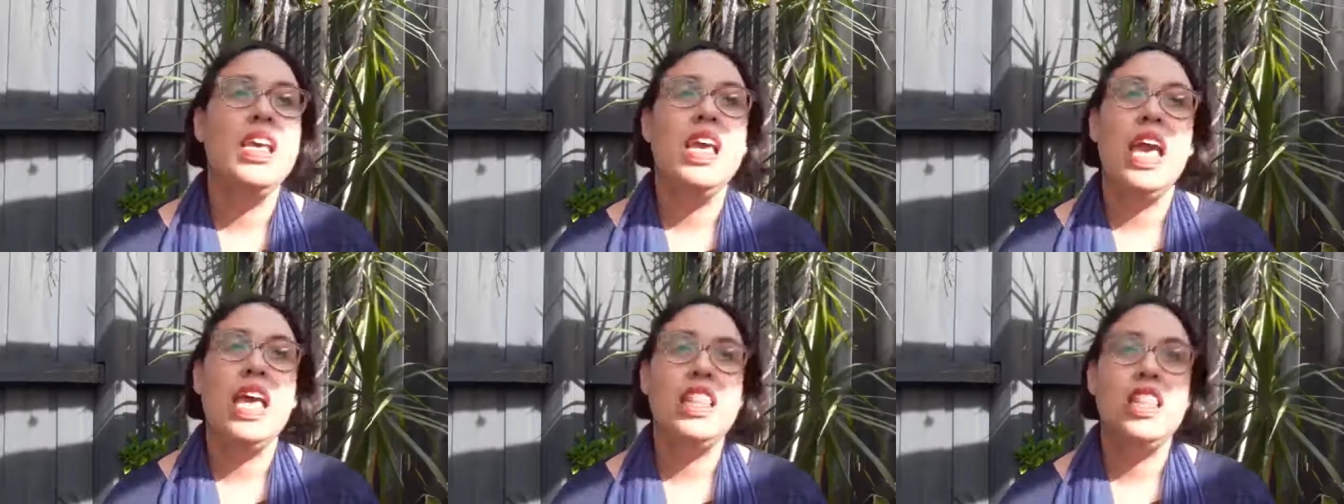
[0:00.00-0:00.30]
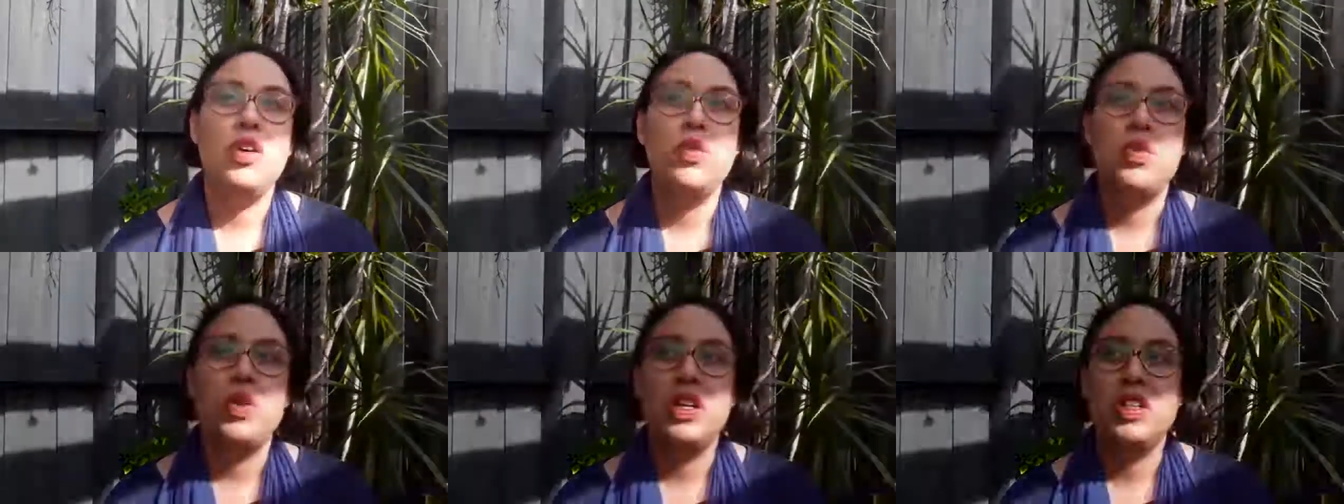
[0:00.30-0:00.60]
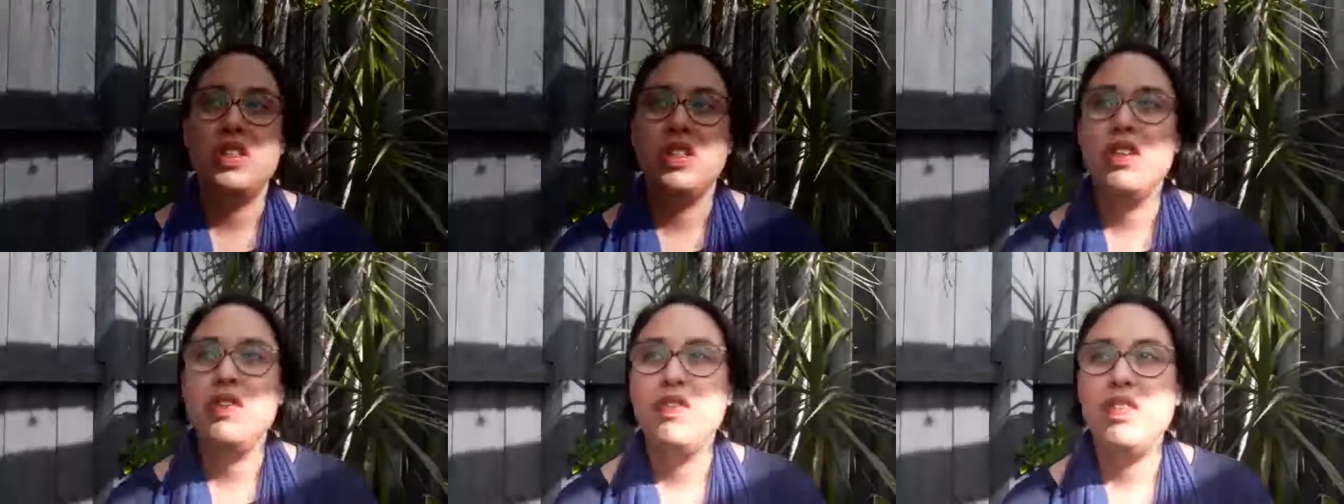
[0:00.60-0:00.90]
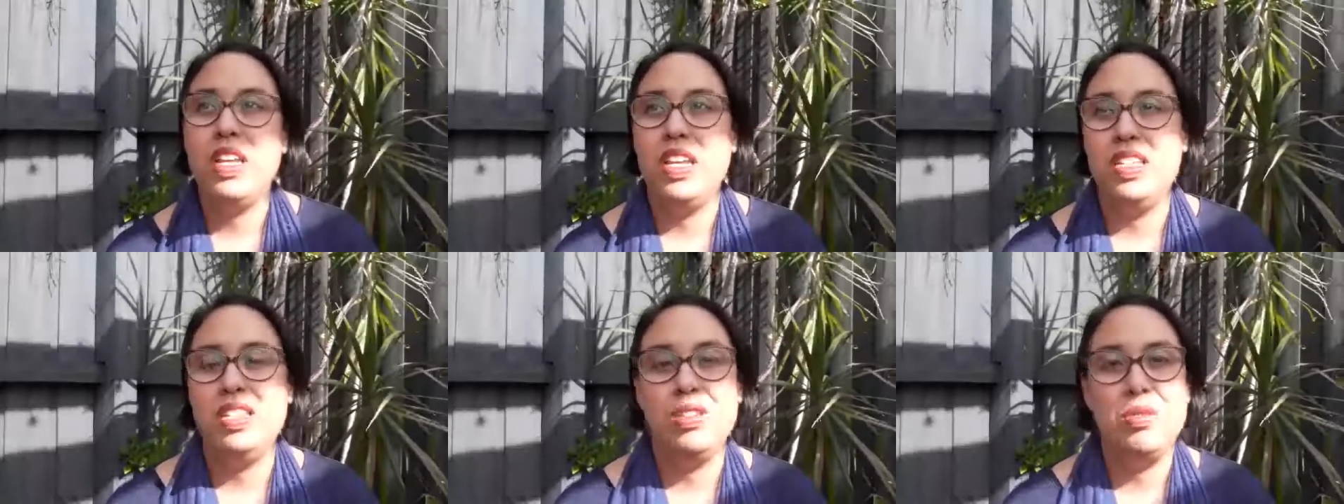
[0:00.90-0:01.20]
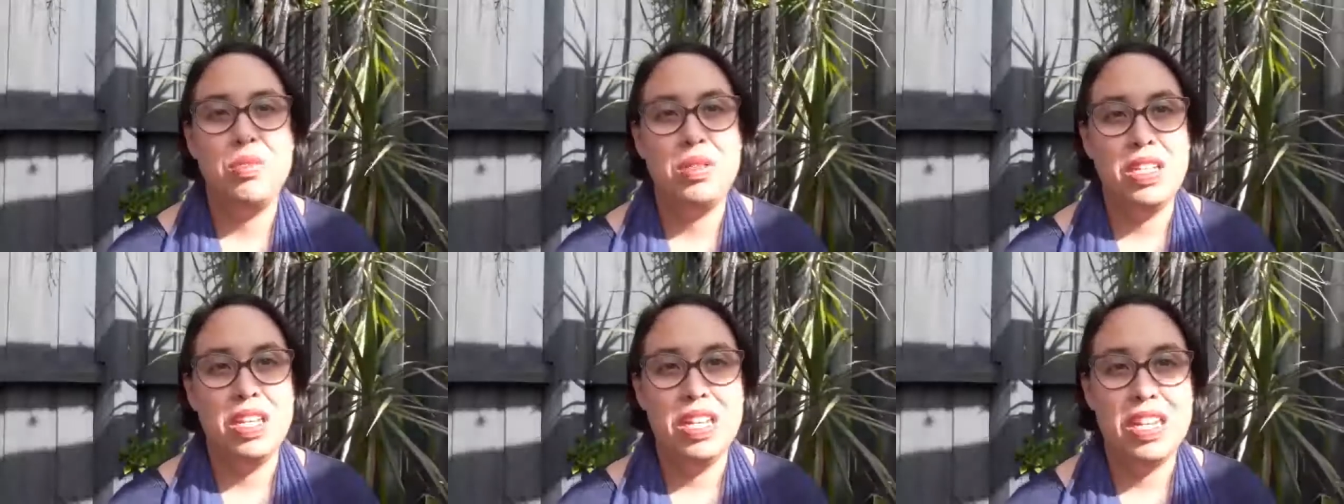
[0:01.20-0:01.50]
and they work so
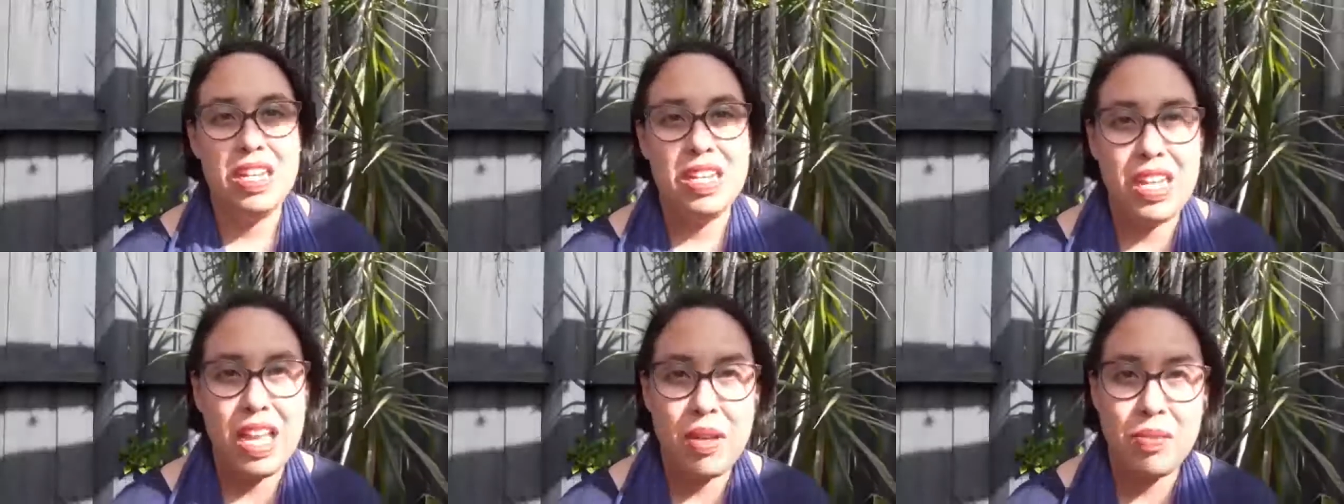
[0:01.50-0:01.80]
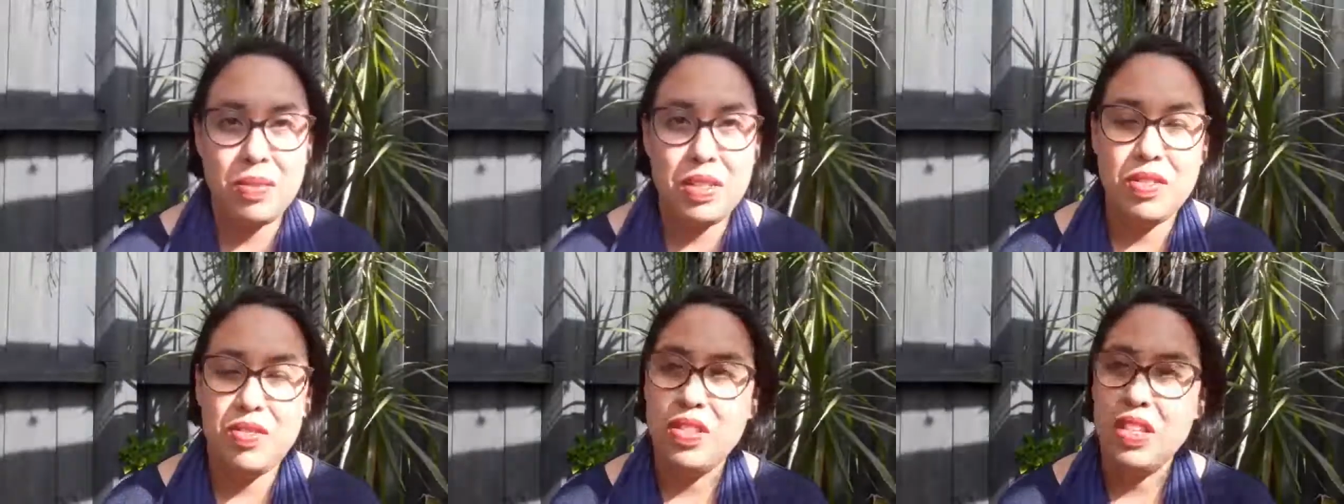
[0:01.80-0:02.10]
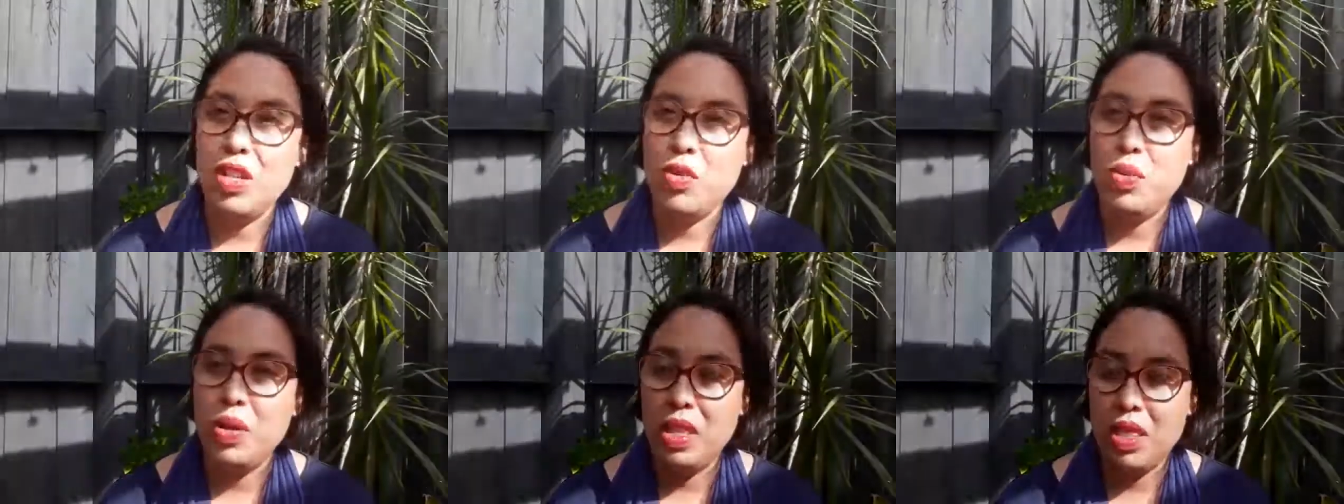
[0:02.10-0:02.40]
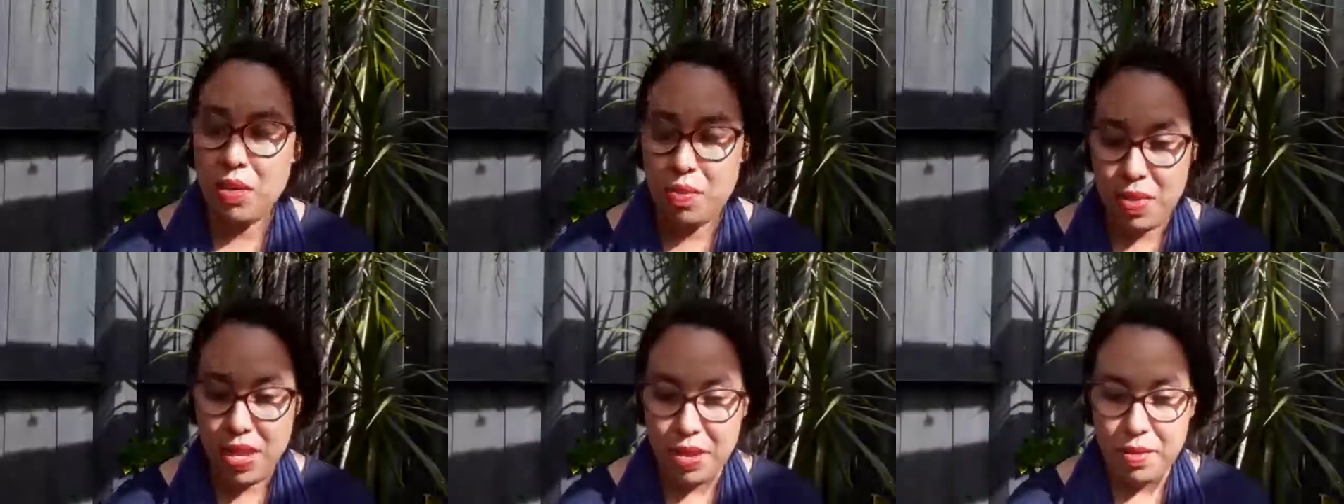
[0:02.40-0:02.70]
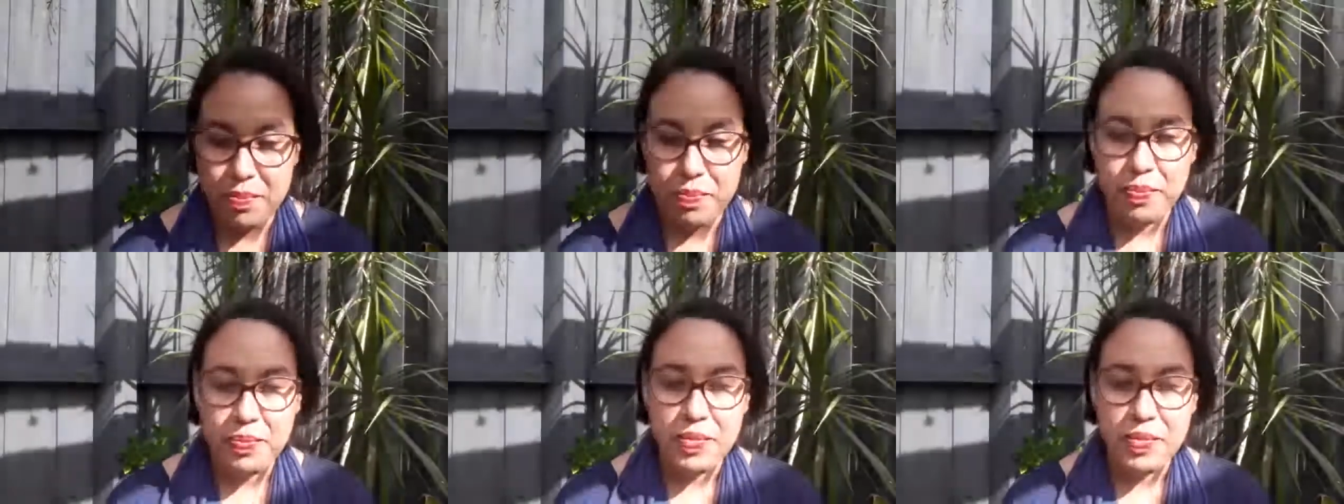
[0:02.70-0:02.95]
flexibly and adaptively with me.